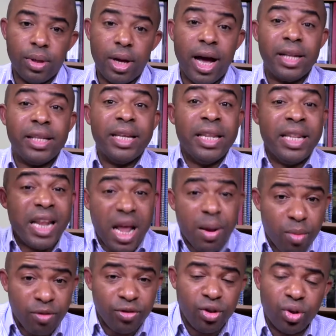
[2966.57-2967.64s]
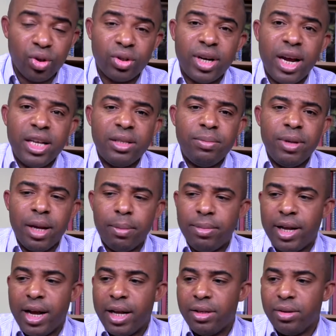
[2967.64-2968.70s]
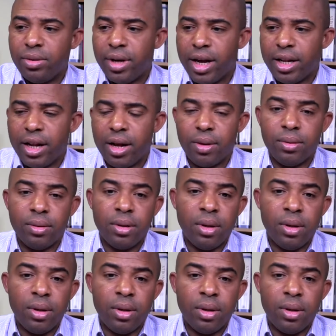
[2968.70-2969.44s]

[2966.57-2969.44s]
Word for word: and the name of Jesus Christ has been applied right now.